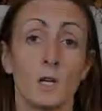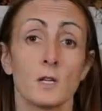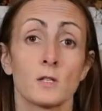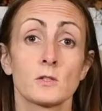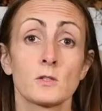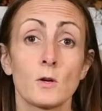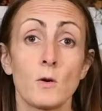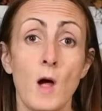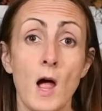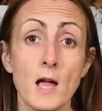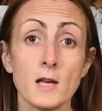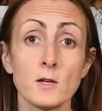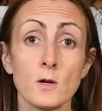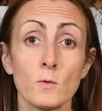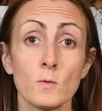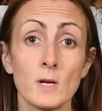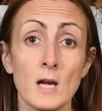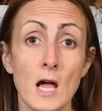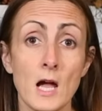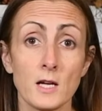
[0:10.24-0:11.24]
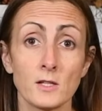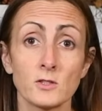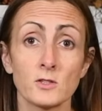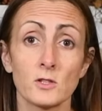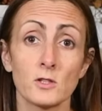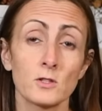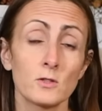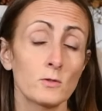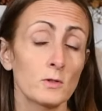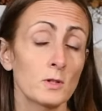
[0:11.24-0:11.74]
So I know when I
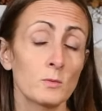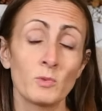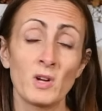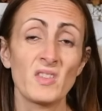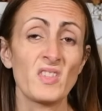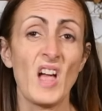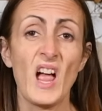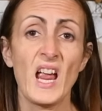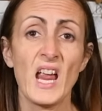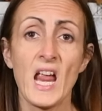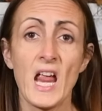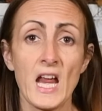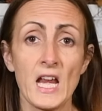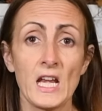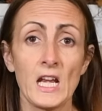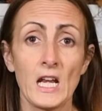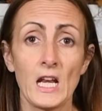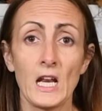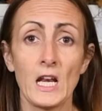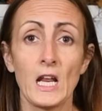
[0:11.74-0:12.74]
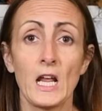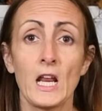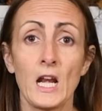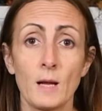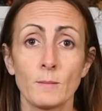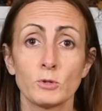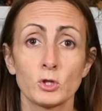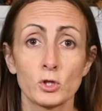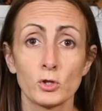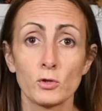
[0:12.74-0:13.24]
started doing the breath, I hated it. And
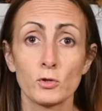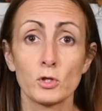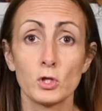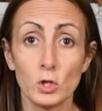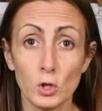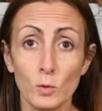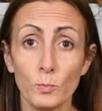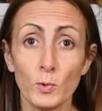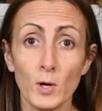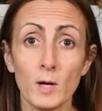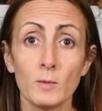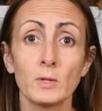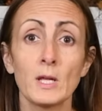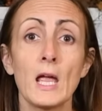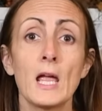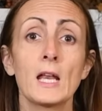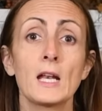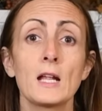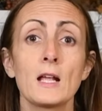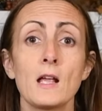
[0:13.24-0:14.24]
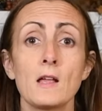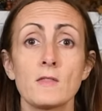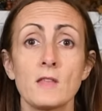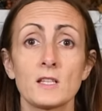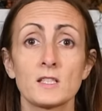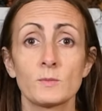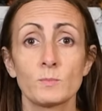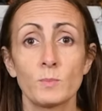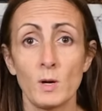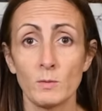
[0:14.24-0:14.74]
I'm sure you probably hate it. And
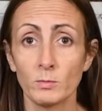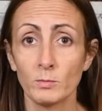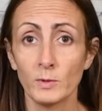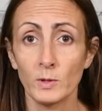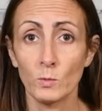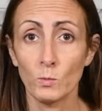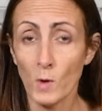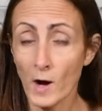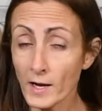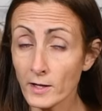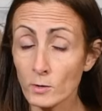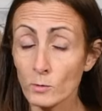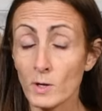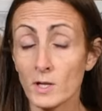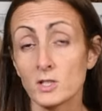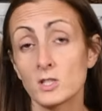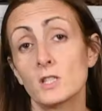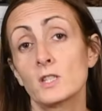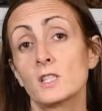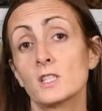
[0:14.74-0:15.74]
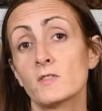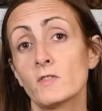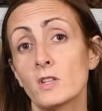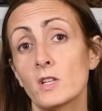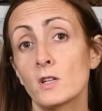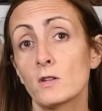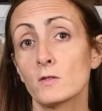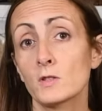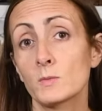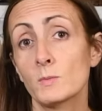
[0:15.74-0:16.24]
that's probably why you're watching this
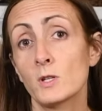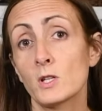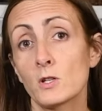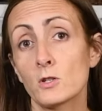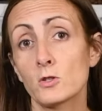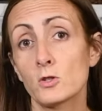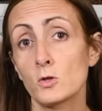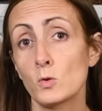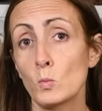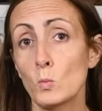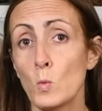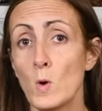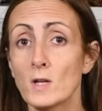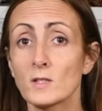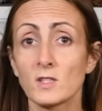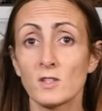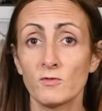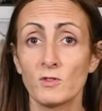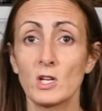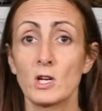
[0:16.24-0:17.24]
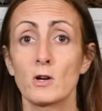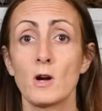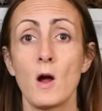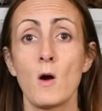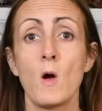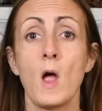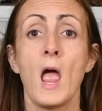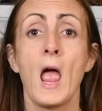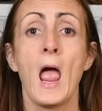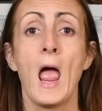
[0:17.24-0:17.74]
video, is because you want to figure
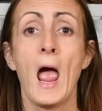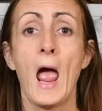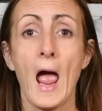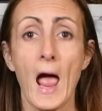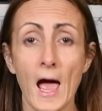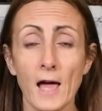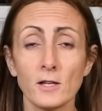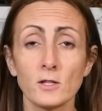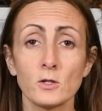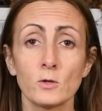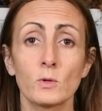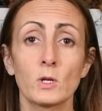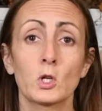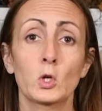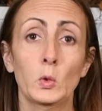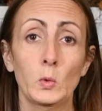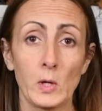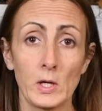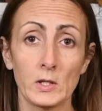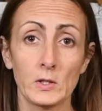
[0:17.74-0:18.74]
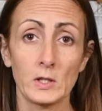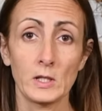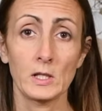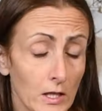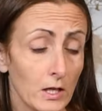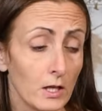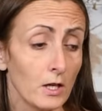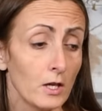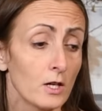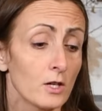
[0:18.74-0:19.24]
out how to do it correctly.
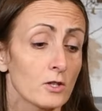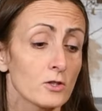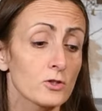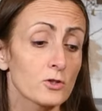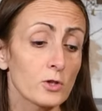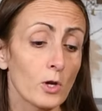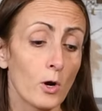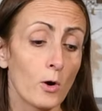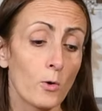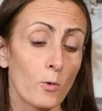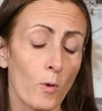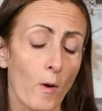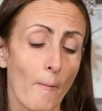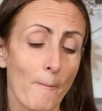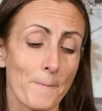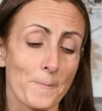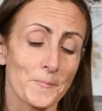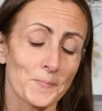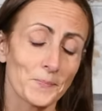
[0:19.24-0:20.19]
So